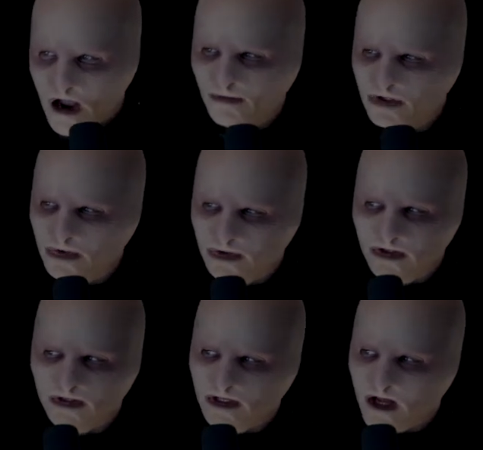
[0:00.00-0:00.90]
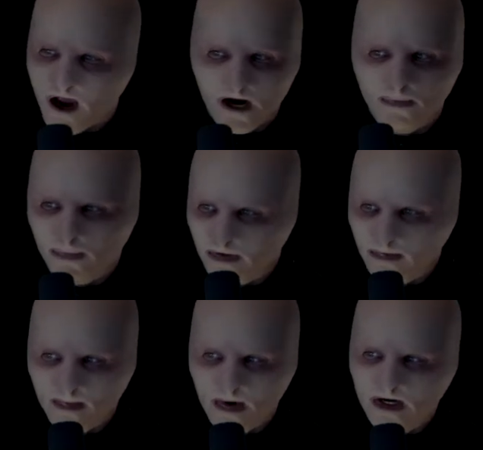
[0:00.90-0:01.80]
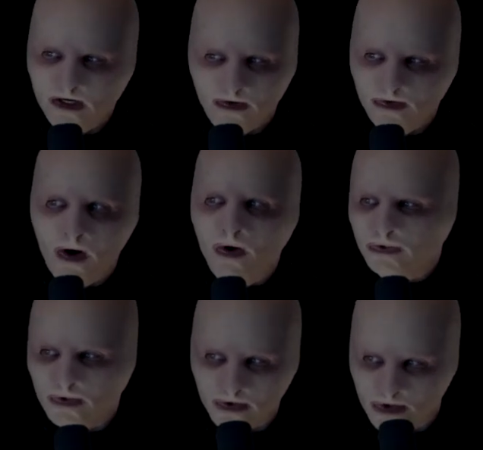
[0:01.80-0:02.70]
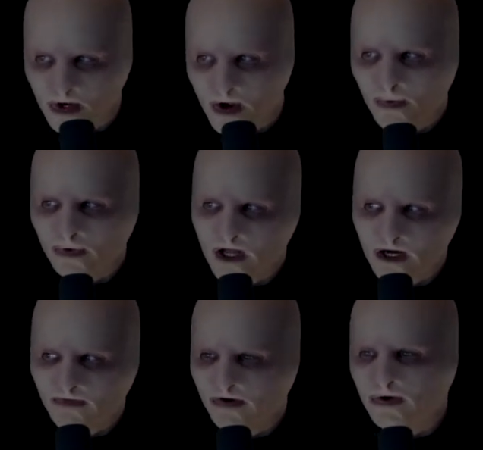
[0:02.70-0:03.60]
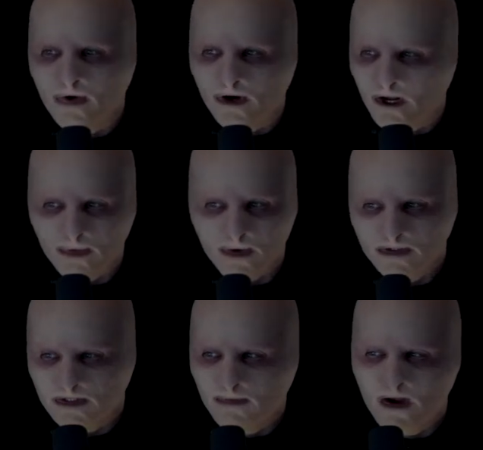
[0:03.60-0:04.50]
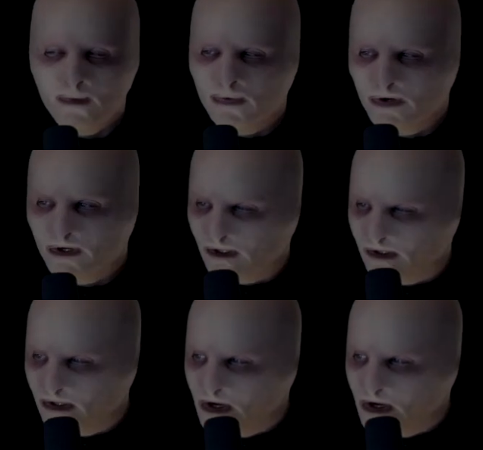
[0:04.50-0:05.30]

I was used as an output by many other alters, well, not even knowing what was them outputting.